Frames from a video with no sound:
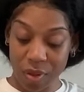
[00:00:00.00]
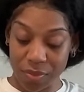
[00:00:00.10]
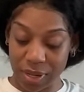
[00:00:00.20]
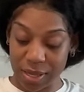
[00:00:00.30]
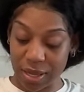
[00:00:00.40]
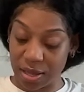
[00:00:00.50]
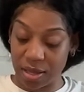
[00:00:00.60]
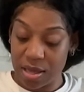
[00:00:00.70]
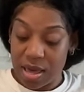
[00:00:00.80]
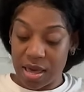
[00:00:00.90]
But
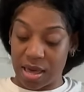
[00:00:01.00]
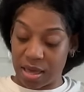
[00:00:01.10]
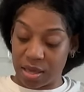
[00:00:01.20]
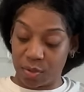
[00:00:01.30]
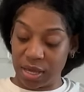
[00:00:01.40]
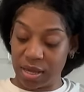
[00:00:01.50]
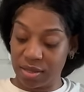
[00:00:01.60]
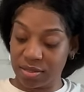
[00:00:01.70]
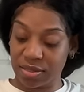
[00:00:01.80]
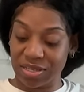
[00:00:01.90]
yeah,
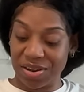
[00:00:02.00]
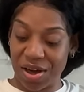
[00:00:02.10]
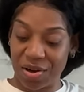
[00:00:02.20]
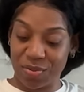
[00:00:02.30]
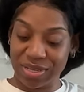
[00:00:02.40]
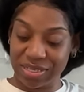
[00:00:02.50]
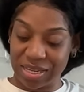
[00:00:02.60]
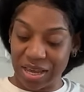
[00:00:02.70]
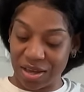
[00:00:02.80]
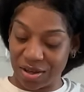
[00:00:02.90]
we
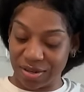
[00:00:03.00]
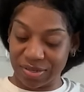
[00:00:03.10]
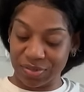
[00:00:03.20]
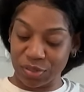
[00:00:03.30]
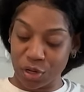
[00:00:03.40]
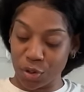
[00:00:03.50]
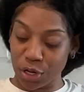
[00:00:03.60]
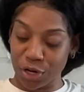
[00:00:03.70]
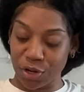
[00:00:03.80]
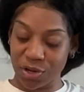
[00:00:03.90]
still do the
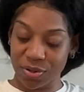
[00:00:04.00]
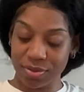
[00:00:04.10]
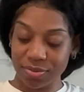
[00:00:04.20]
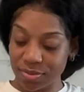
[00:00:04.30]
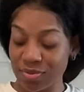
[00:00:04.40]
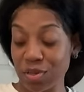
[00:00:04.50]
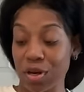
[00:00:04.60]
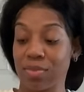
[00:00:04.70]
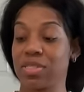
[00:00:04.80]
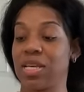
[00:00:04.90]
do. You know
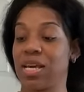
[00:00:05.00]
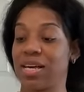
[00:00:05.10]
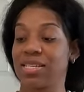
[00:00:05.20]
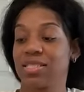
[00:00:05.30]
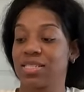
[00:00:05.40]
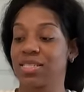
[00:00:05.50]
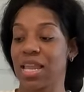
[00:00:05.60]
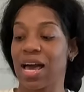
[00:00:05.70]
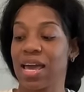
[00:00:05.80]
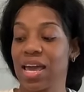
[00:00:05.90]
what I'm saying? Because it's just
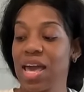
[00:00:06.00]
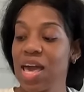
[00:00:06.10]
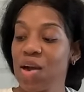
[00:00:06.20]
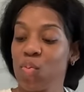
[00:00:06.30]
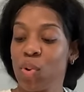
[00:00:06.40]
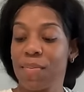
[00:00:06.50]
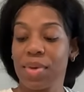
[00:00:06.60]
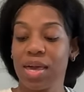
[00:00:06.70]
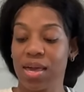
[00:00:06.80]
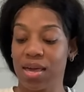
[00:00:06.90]
like, with
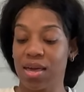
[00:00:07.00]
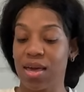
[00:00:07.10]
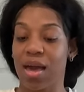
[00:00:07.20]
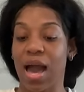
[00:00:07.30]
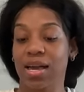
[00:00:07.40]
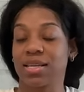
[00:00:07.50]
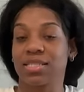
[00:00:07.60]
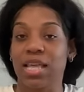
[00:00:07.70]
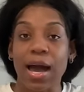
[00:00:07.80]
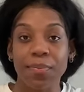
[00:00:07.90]
me, I can
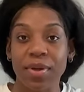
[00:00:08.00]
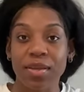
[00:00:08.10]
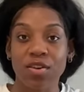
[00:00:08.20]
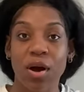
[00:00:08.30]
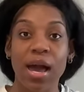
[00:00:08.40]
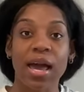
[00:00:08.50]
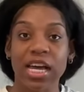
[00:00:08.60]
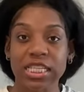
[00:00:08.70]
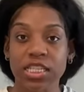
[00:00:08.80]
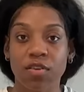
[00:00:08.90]
stop it. You know, I
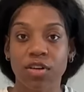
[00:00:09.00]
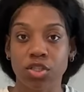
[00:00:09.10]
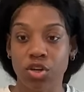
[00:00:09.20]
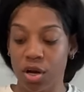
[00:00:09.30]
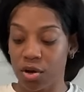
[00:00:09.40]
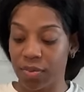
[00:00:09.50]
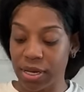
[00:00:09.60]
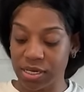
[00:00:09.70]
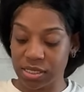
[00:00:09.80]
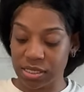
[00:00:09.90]
have self-control. But
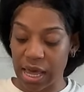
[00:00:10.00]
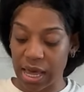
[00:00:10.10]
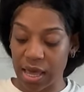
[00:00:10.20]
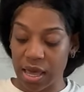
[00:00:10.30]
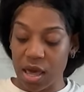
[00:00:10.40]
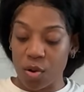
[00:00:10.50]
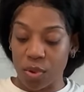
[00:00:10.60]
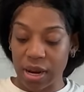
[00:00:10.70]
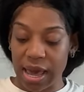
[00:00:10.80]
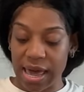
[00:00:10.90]
it's just like,
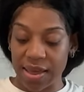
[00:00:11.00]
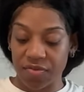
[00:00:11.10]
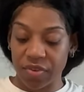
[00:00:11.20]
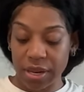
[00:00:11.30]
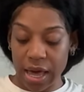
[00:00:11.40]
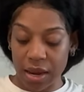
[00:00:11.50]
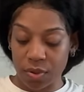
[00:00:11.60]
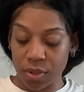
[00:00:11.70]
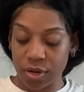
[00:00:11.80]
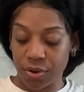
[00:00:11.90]
when I have that feeling, I don't
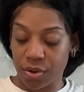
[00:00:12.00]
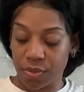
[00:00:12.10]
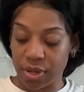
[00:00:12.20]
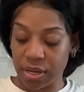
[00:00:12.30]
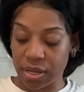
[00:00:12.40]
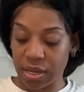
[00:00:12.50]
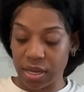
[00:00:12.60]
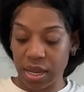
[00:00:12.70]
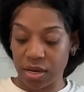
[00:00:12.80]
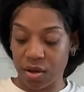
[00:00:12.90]
want to do it with,
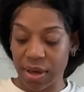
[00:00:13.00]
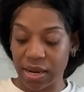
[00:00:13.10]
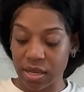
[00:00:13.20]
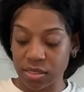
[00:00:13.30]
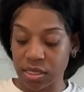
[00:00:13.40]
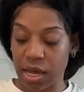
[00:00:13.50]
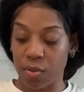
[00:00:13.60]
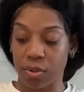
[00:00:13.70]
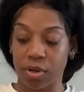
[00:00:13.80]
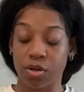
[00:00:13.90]
it ain't nobody else that I
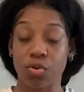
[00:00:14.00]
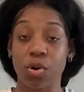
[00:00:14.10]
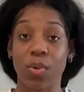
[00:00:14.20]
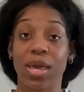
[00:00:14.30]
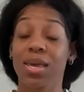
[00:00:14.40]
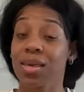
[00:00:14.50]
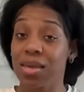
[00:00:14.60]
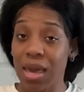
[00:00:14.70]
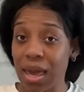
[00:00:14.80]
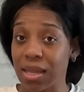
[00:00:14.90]
want to do it with
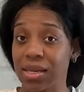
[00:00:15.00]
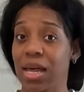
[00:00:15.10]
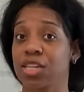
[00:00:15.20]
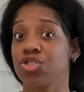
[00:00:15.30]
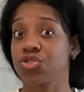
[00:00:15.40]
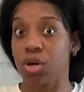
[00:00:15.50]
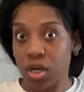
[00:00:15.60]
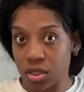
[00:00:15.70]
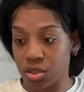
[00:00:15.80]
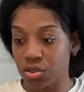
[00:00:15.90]
yet that I
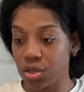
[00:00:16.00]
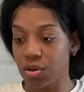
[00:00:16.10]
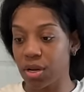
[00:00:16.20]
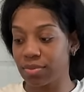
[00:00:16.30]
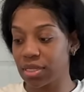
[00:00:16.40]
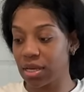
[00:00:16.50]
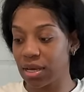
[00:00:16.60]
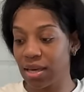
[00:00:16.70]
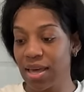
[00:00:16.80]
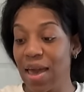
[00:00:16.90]
trust. You know what I'm
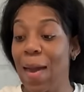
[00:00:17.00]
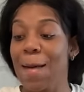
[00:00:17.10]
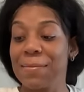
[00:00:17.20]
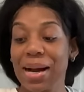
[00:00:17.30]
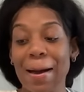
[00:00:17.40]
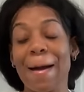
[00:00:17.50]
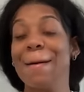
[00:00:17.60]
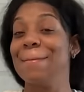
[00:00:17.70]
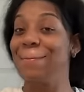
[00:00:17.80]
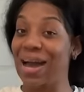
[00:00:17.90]
saying?
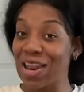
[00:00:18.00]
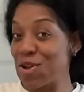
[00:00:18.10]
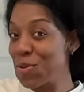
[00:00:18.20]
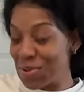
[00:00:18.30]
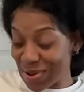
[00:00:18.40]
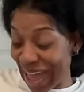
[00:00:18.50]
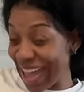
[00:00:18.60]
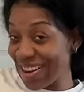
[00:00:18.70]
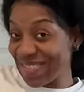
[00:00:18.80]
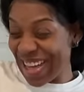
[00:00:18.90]
But my new boo
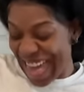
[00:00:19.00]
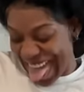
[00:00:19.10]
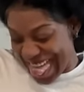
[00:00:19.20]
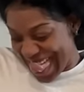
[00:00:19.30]
gained weight.